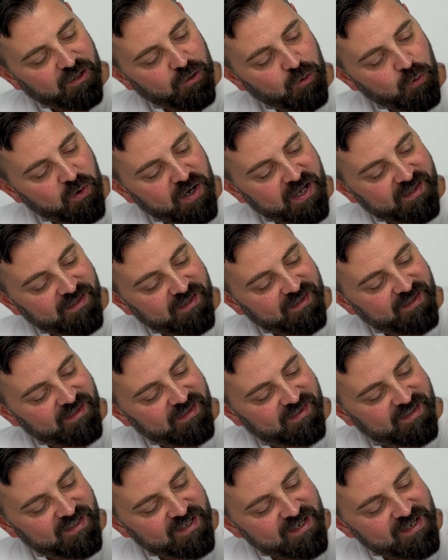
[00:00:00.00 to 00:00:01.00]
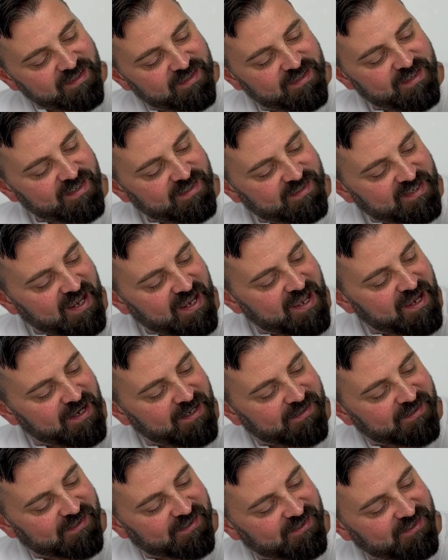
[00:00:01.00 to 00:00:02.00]
look at the
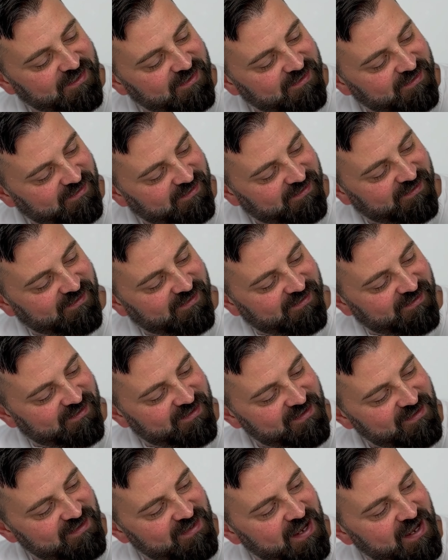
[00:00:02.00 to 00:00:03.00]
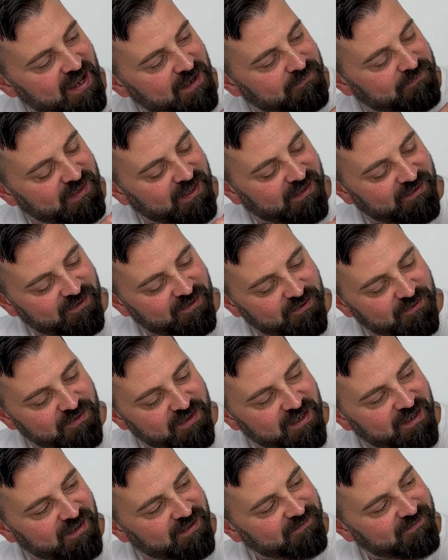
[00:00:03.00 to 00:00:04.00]
details they have done on
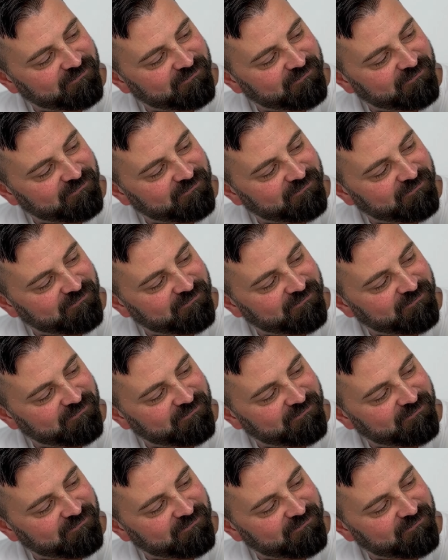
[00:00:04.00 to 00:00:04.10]
there.